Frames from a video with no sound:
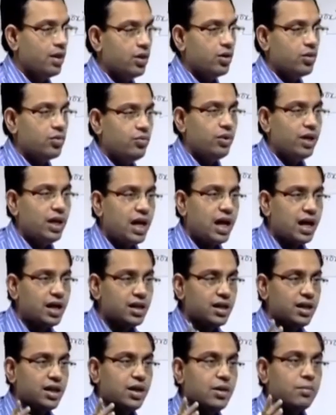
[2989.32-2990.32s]
we are
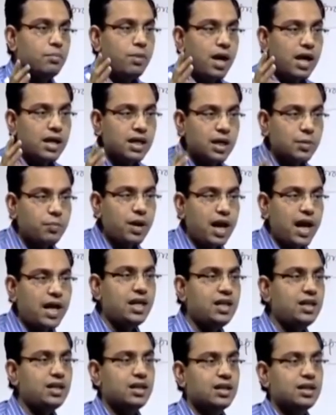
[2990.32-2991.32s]

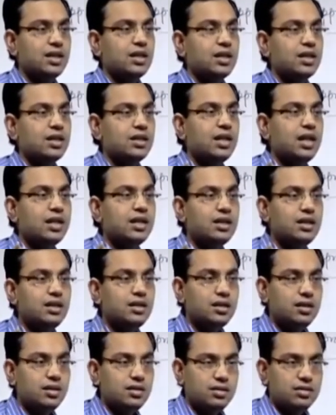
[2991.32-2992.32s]
multiplying the
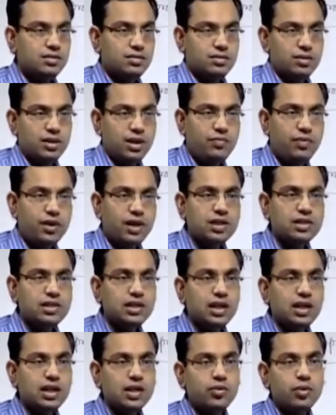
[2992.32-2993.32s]

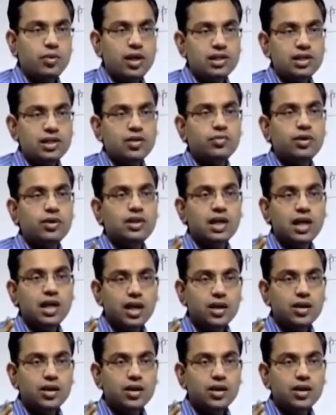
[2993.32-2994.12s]
differential equation with a